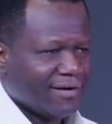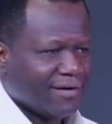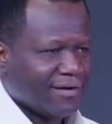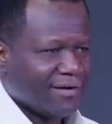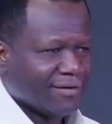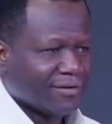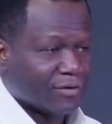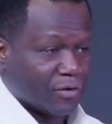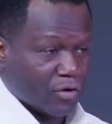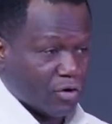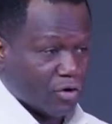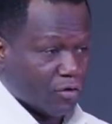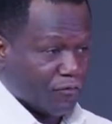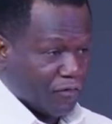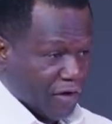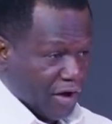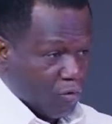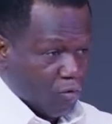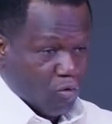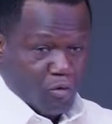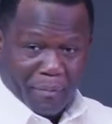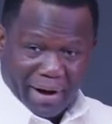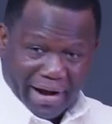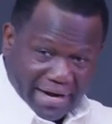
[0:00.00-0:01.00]
So for a
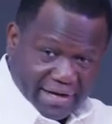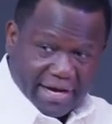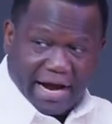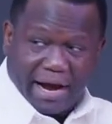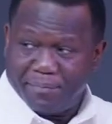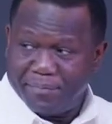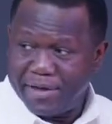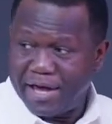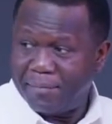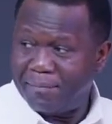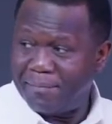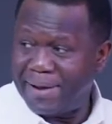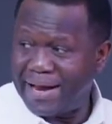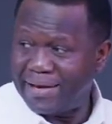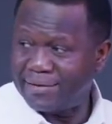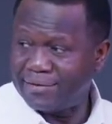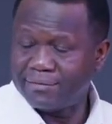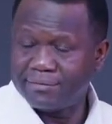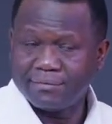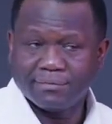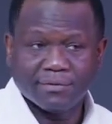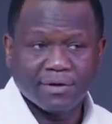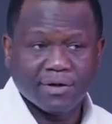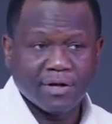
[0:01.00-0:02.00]
woman, it can be a man.
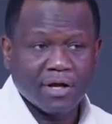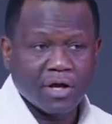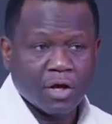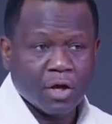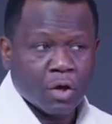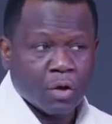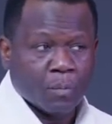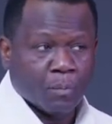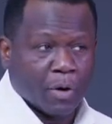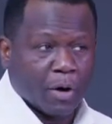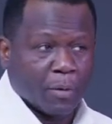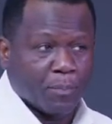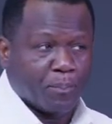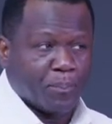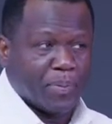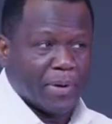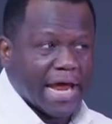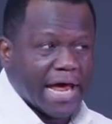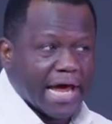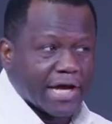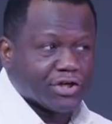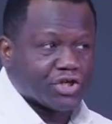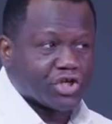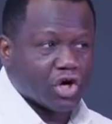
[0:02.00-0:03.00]
But
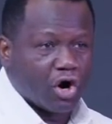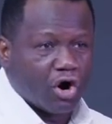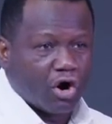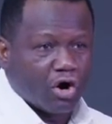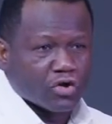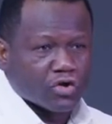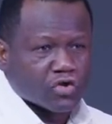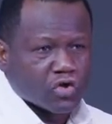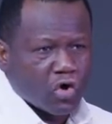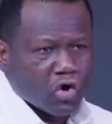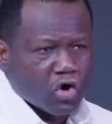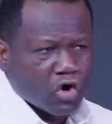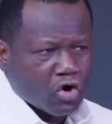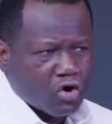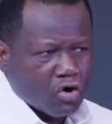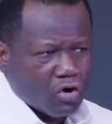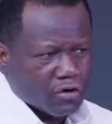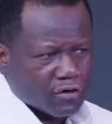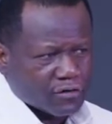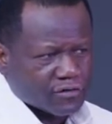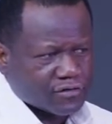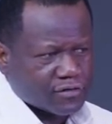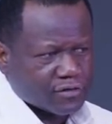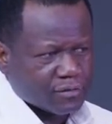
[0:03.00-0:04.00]
pleasure also
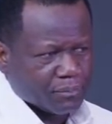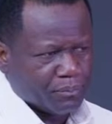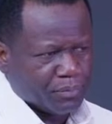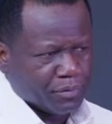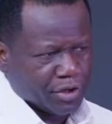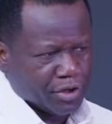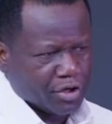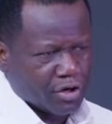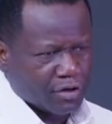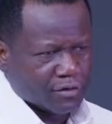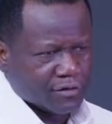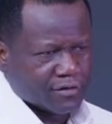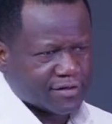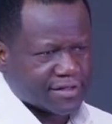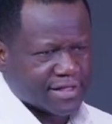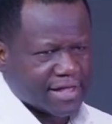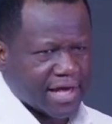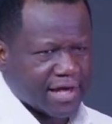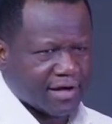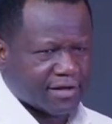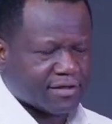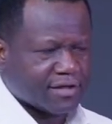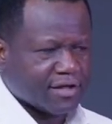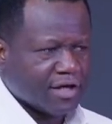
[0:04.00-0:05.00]
goes beyond
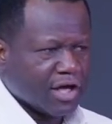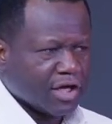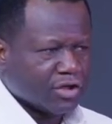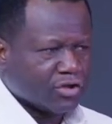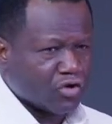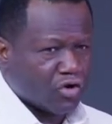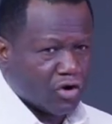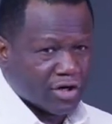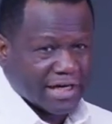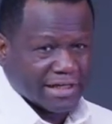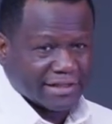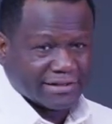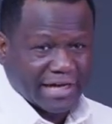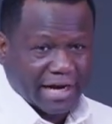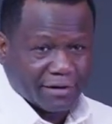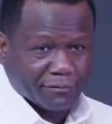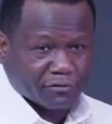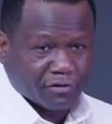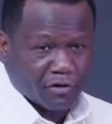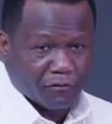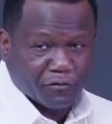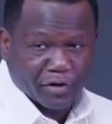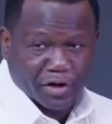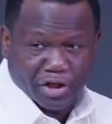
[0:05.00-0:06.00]
sex to other types
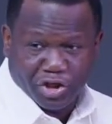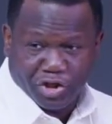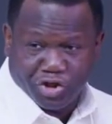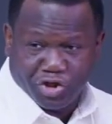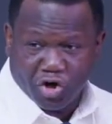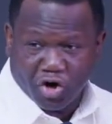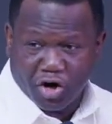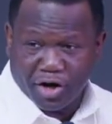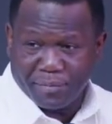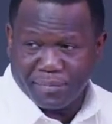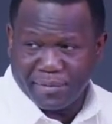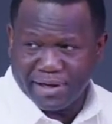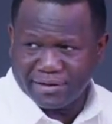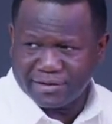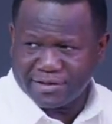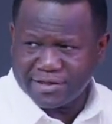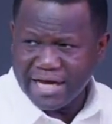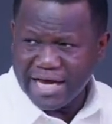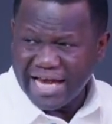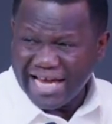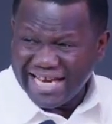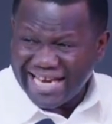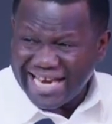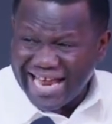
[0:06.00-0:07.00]
of enjoyment.
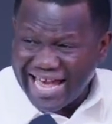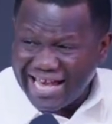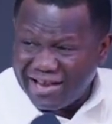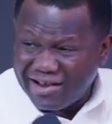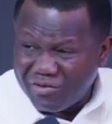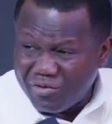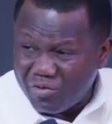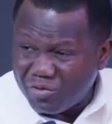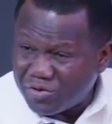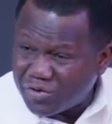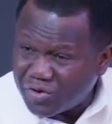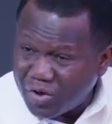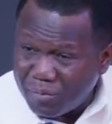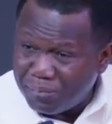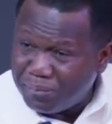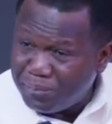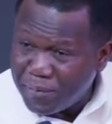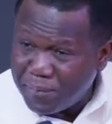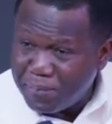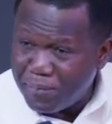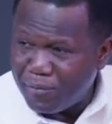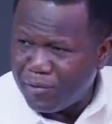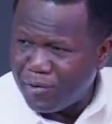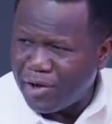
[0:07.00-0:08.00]
Like some
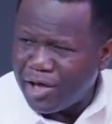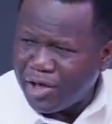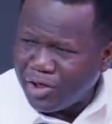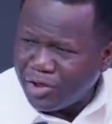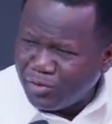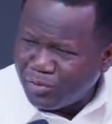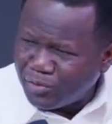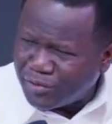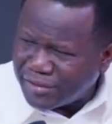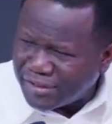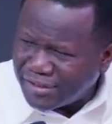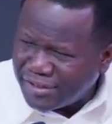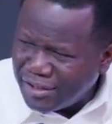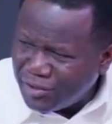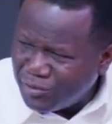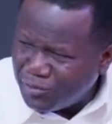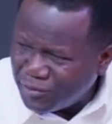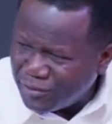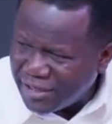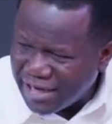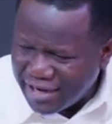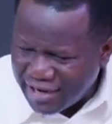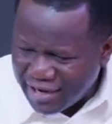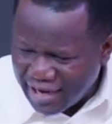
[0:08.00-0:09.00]
people, you see who
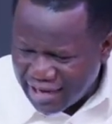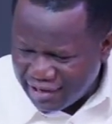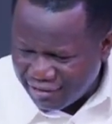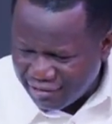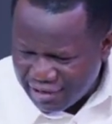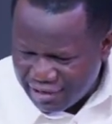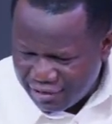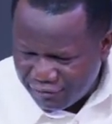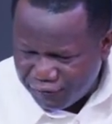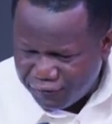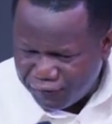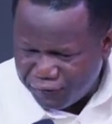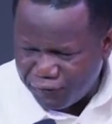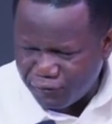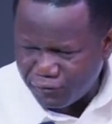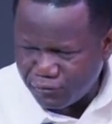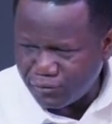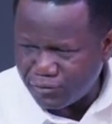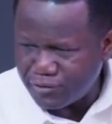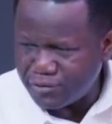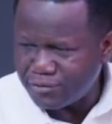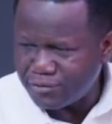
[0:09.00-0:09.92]
they are around food.